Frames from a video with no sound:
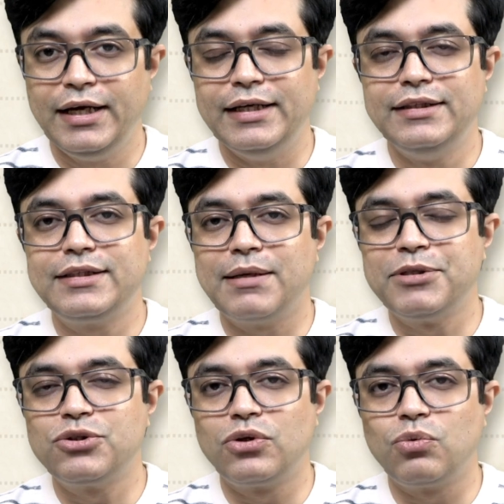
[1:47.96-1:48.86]
In this
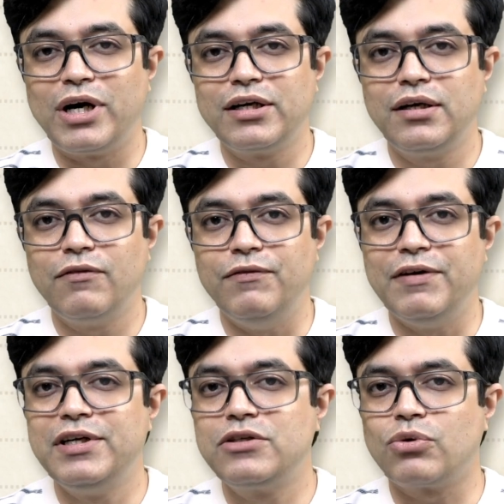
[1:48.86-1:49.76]
episode 1, we
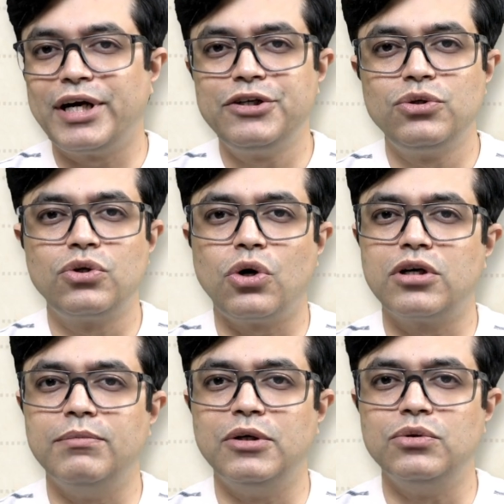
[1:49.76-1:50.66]
will try to
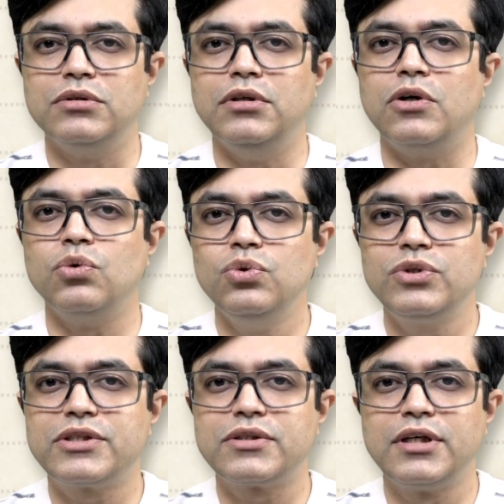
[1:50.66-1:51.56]
talk about the
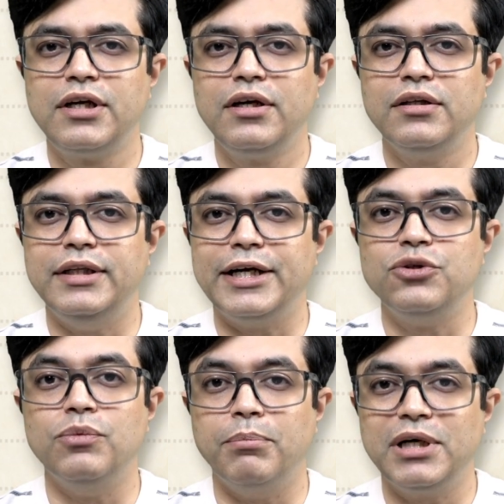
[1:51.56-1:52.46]
rules that
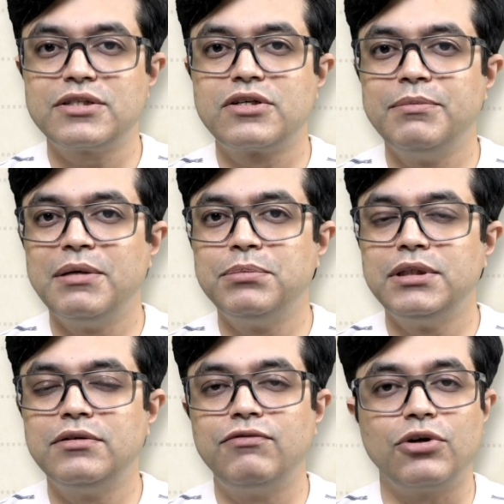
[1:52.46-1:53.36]
you must
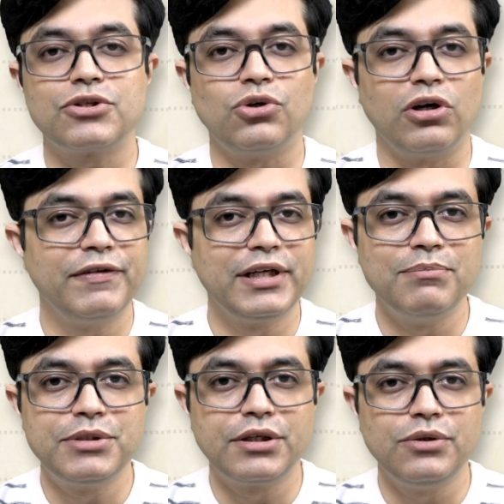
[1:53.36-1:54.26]
remember for solving
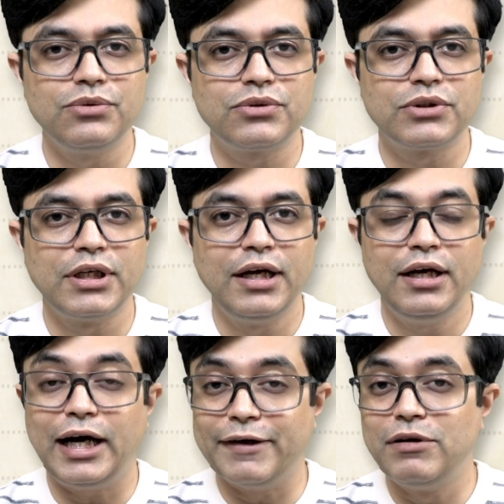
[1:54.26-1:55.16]
MCQs.
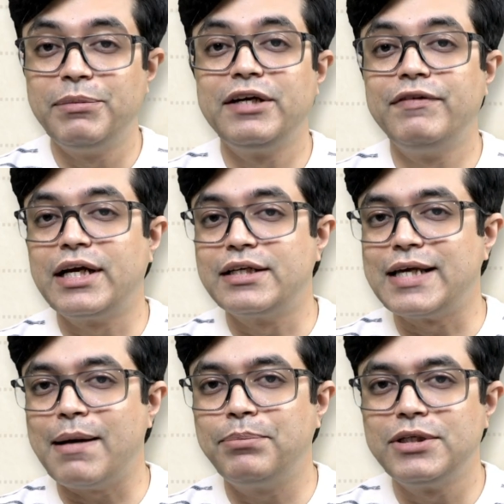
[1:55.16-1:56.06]
I will be giving
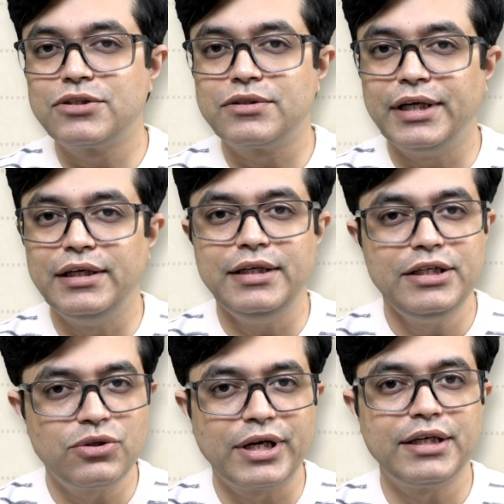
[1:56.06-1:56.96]
examples in
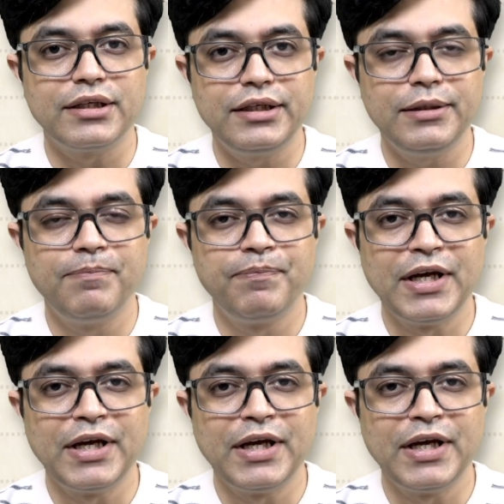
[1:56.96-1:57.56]
each category.